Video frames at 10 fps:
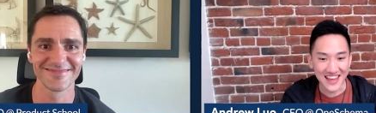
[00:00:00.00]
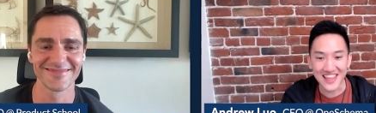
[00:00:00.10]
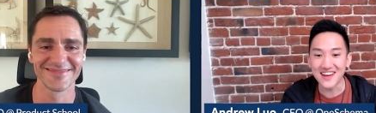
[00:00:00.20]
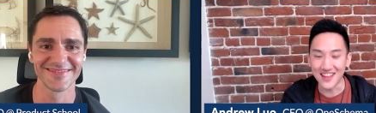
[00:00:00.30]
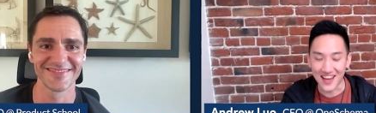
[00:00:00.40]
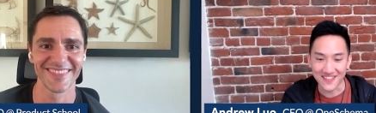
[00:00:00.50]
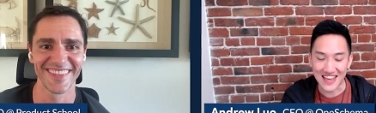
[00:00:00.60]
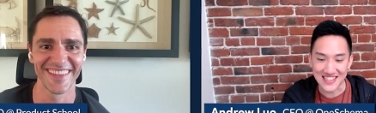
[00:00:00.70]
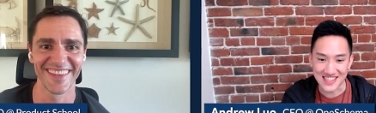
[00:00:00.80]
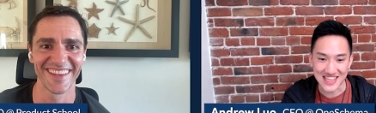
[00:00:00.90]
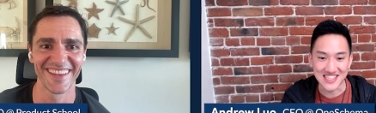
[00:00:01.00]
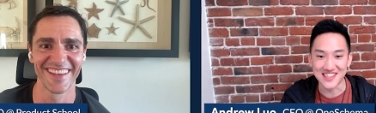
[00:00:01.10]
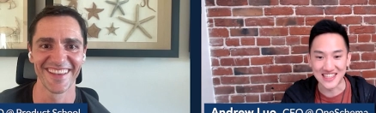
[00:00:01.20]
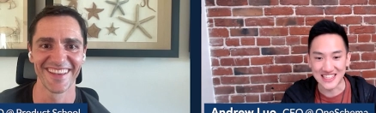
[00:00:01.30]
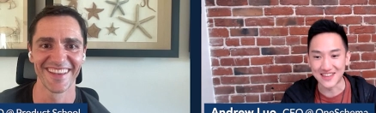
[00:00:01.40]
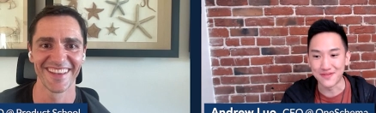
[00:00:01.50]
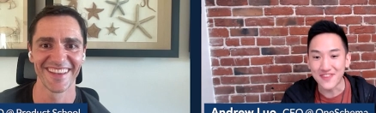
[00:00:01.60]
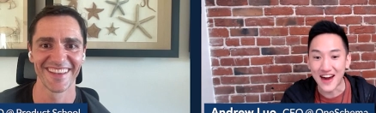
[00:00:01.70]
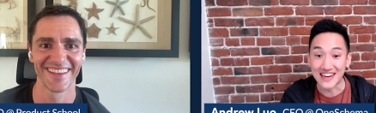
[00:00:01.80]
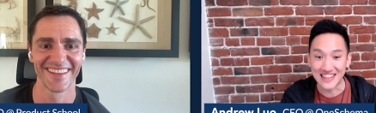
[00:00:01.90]
Speaker 1: I think a lot of cases the engineering team
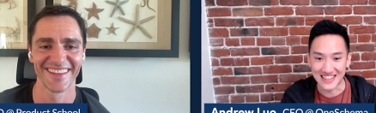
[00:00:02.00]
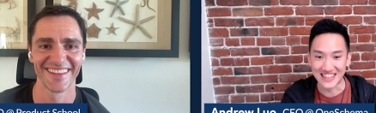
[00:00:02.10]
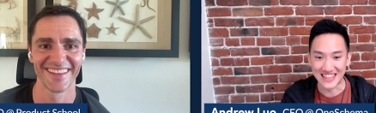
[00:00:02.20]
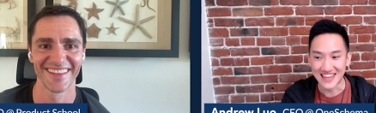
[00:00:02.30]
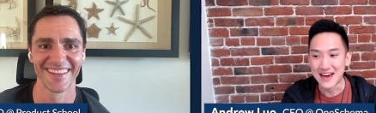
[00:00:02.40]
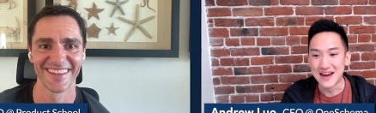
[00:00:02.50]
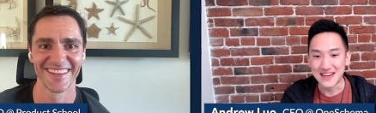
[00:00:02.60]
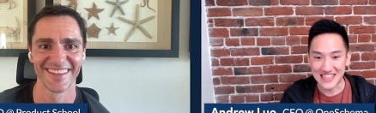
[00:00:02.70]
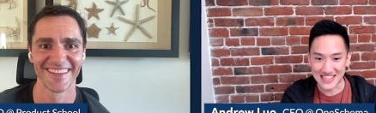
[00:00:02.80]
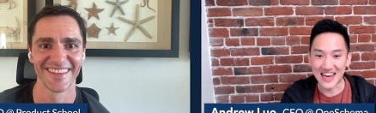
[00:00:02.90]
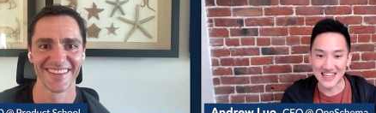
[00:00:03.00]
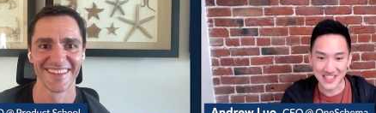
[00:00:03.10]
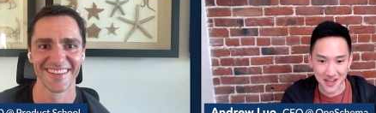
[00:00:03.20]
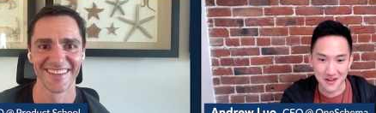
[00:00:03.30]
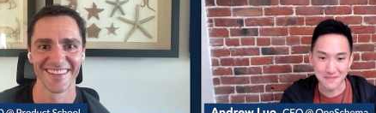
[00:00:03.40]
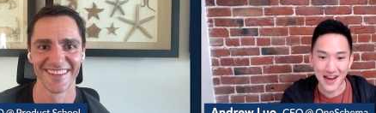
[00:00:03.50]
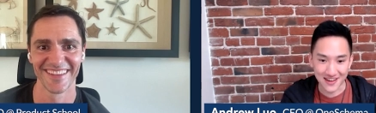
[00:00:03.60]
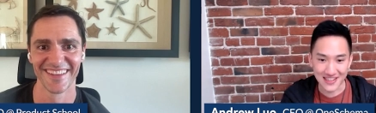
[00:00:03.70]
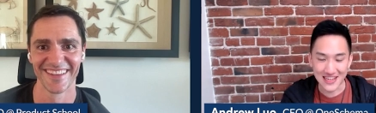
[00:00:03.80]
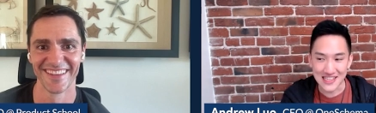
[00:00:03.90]
finally decided to go and
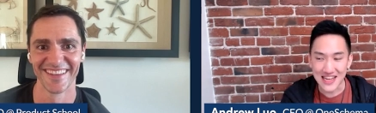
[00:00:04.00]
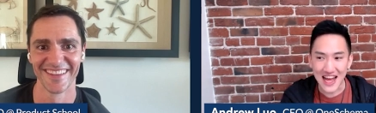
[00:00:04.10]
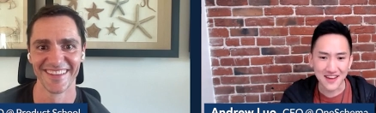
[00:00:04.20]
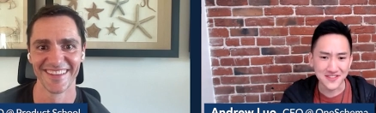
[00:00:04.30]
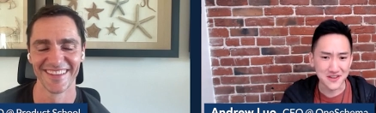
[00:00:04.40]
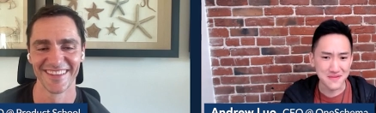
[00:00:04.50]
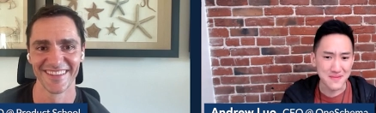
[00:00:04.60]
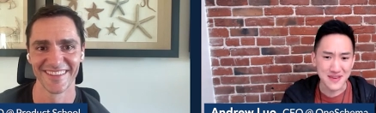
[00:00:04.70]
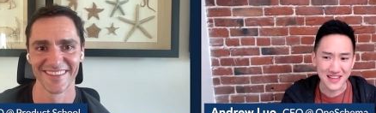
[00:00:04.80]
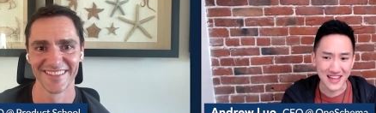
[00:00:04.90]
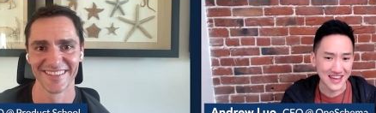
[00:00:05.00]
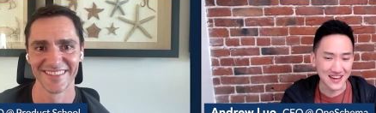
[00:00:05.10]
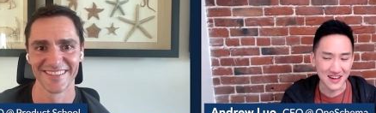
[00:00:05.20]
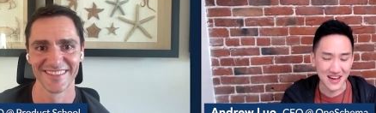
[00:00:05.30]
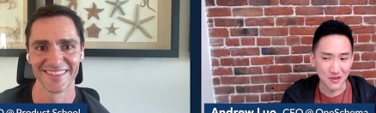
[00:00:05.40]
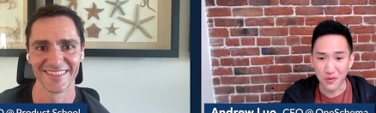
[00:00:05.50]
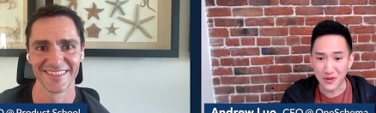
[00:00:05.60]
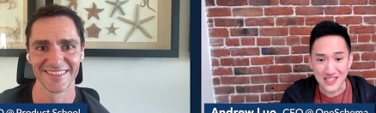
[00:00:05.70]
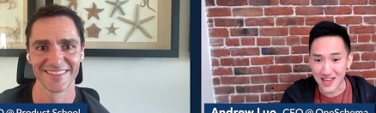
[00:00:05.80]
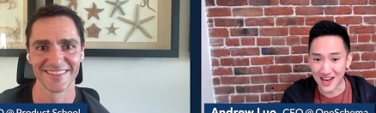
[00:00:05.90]
prioritize it after maybe like what we
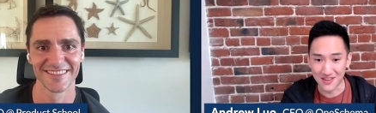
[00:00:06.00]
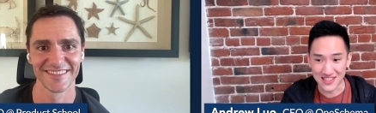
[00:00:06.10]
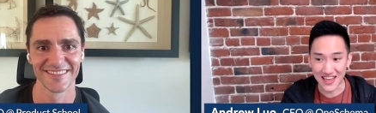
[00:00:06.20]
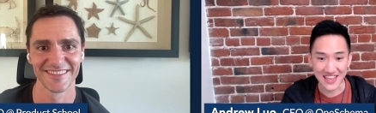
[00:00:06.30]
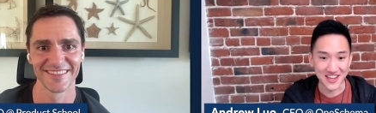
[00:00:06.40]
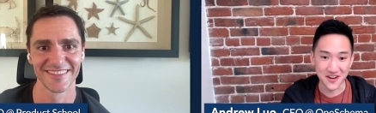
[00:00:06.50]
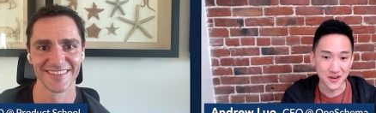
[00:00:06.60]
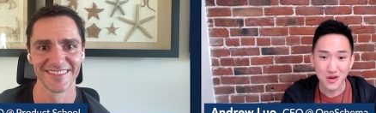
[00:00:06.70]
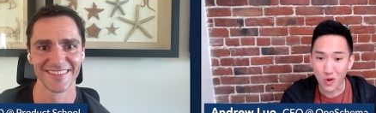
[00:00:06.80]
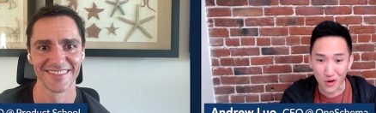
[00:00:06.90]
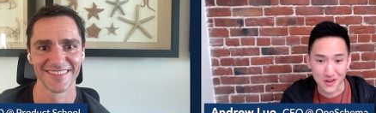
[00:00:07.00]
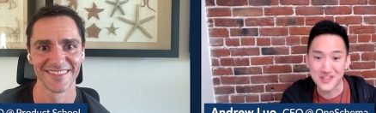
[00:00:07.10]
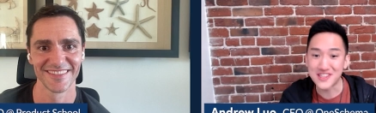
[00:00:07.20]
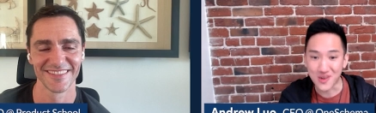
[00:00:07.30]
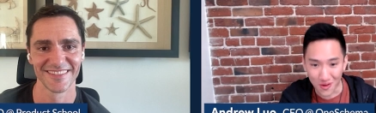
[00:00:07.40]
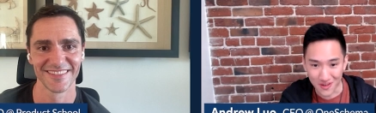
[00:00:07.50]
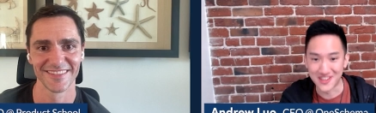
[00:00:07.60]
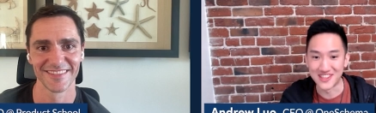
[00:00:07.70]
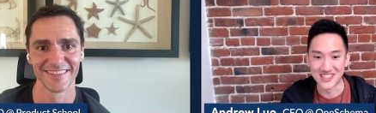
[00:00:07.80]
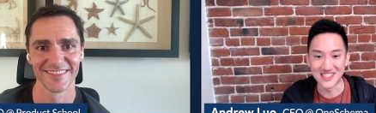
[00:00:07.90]
saw was like, you know, quarters and
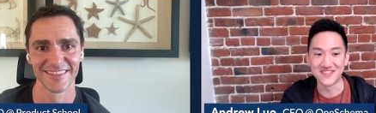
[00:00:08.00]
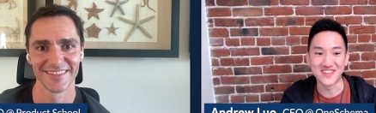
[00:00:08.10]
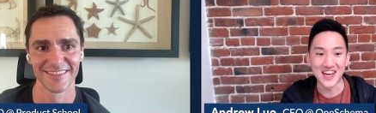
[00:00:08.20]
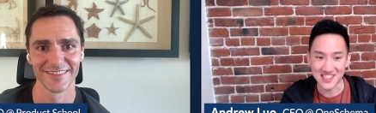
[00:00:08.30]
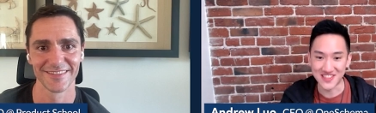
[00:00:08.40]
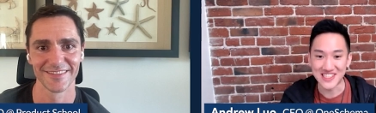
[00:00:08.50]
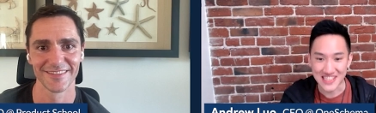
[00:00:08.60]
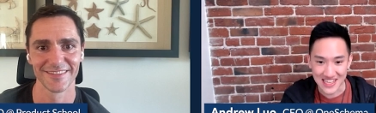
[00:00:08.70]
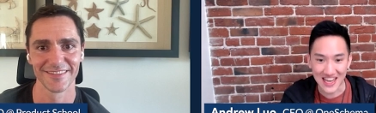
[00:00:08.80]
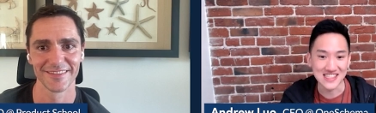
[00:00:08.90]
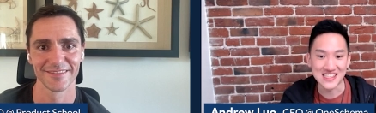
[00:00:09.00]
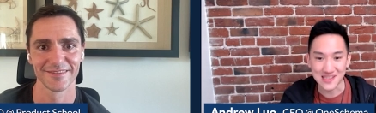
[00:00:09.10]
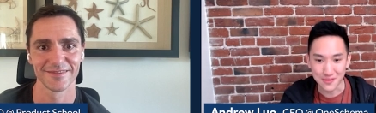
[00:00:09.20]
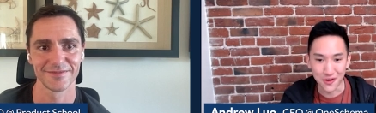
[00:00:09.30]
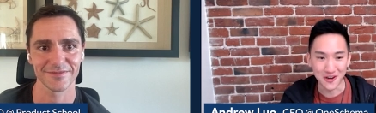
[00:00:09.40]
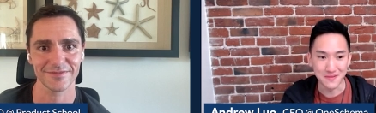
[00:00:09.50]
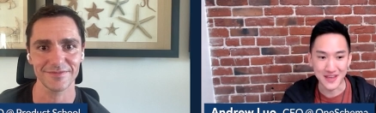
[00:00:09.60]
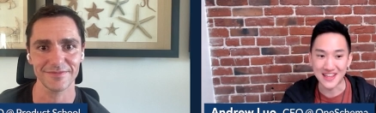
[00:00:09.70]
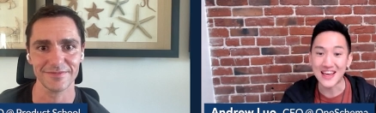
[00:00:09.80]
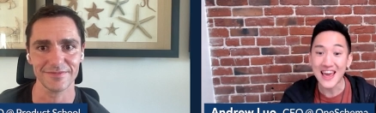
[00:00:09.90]
quarters of customer success and support
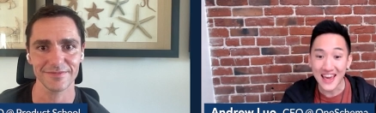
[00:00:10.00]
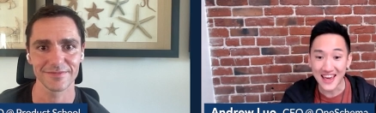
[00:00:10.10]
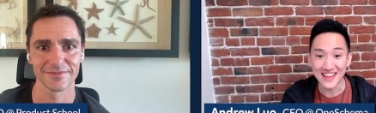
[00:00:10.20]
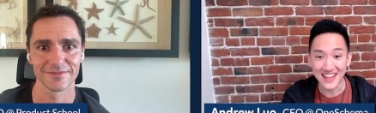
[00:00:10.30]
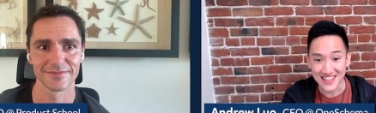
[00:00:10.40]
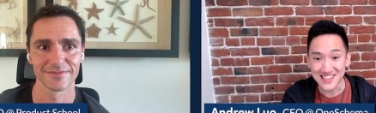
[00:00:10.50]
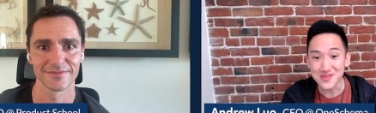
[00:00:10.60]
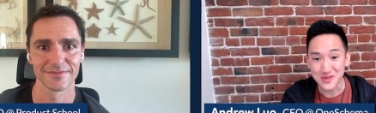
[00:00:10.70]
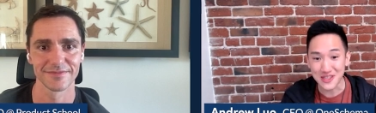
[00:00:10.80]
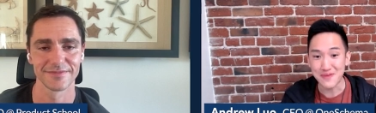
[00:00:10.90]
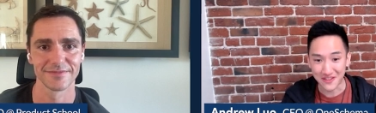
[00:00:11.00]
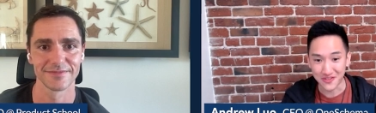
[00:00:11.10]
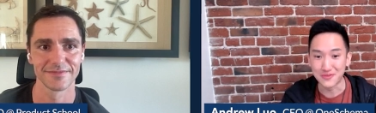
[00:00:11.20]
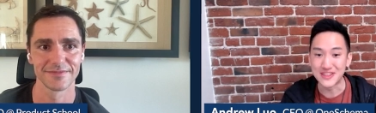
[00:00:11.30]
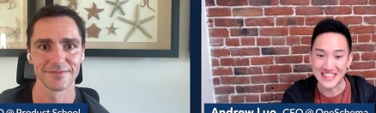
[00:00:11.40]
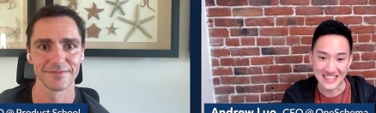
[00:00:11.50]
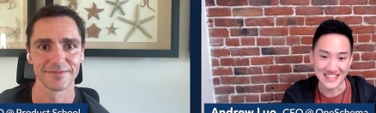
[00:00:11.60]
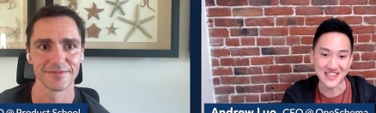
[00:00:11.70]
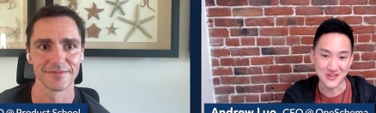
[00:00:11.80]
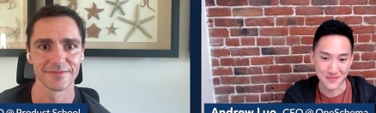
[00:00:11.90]
being like, hey, like this is really painful. Please,
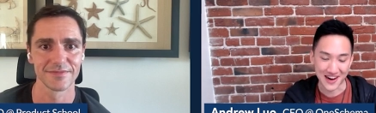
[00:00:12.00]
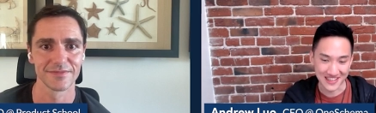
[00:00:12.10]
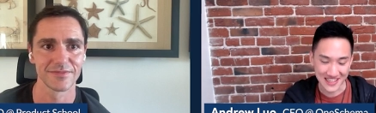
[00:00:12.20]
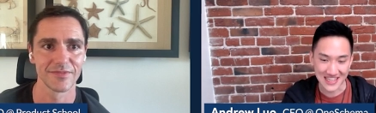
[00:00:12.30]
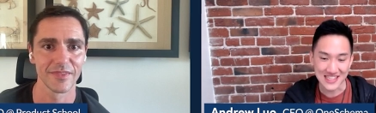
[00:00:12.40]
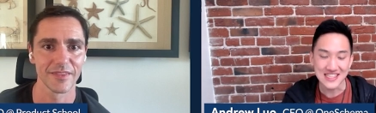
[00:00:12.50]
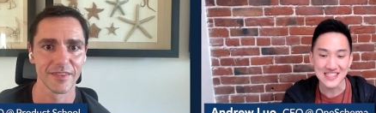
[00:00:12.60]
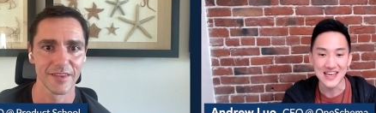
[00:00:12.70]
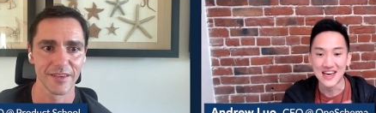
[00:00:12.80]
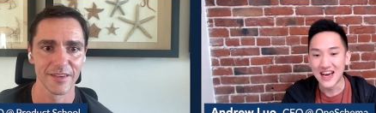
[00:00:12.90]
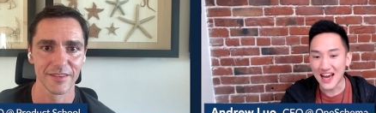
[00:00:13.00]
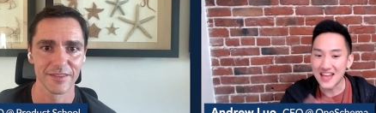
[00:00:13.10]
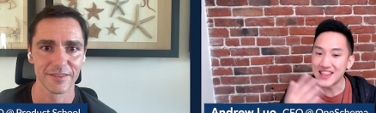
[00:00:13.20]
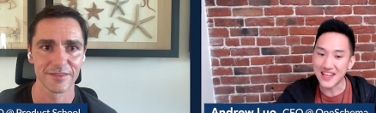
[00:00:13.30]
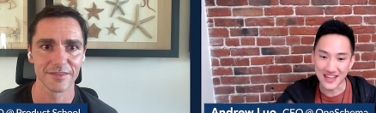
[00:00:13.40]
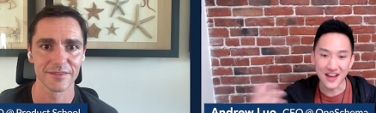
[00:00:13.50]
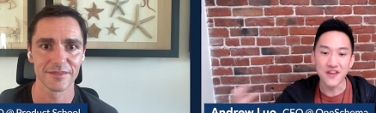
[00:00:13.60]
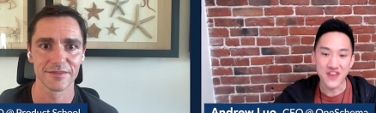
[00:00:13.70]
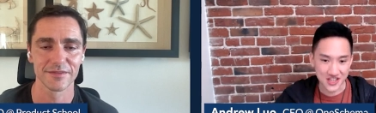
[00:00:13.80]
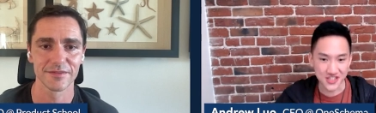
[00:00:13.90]
can you prioritize this? And then it
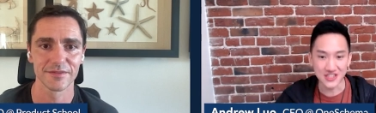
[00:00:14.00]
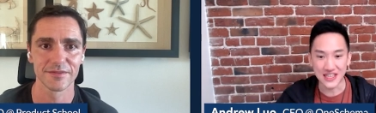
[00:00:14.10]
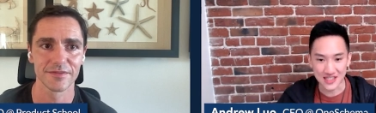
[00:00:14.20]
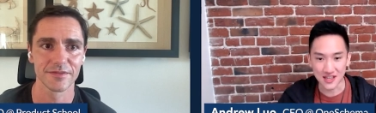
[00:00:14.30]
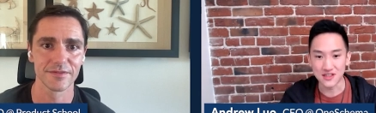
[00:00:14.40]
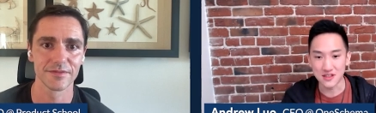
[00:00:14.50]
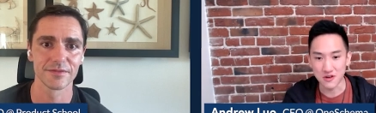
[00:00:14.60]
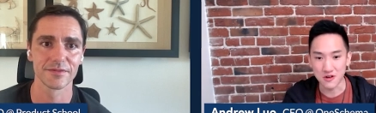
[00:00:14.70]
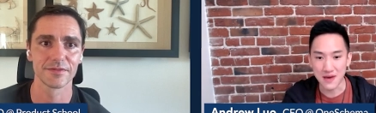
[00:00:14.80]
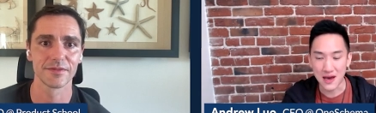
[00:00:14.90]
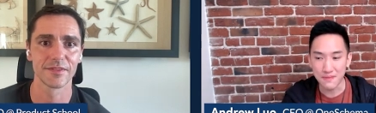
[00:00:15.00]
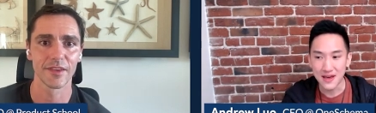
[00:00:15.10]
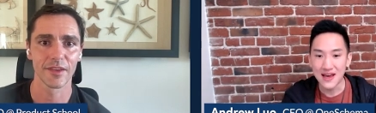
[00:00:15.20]
eventually gets onto the roadmap,